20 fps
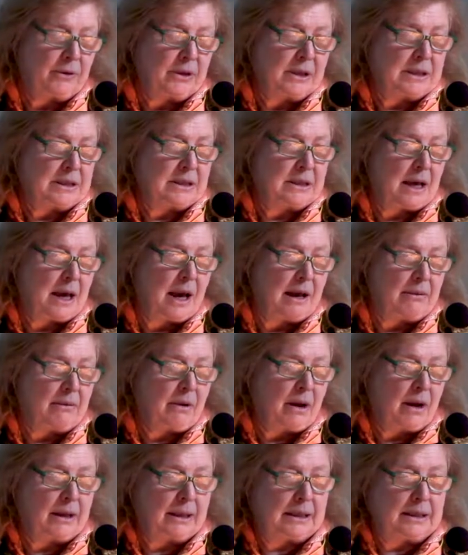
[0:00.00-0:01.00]
This,
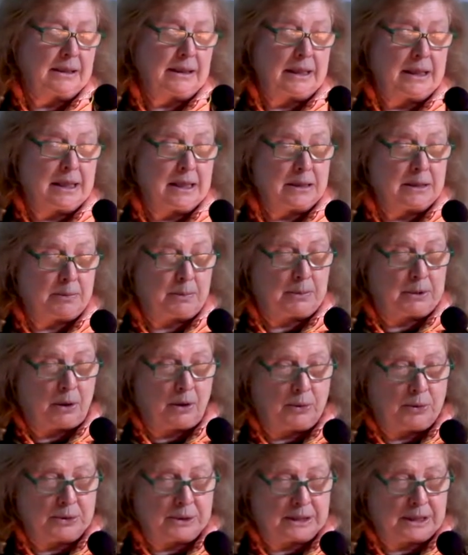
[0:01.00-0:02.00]
ironically, this
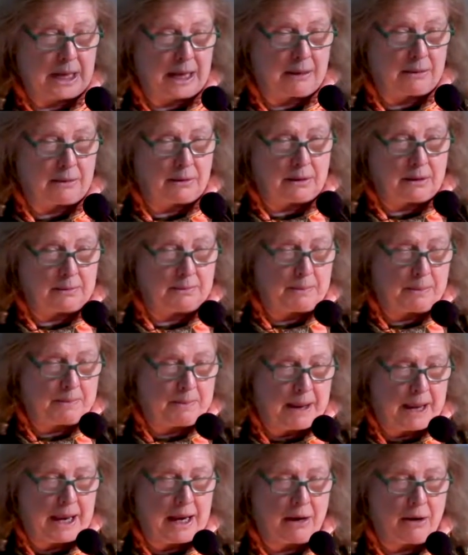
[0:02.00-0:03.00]
whole set, the
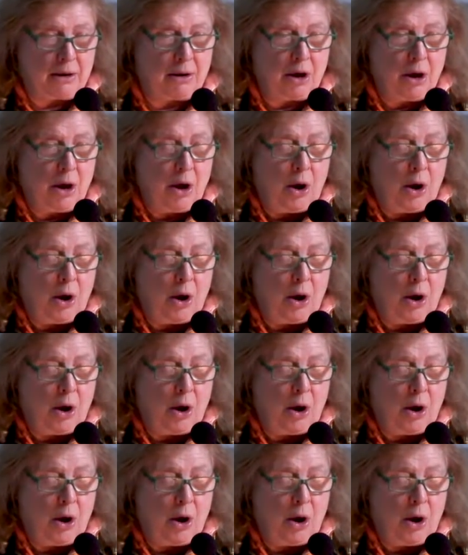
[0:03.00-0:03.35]
pair,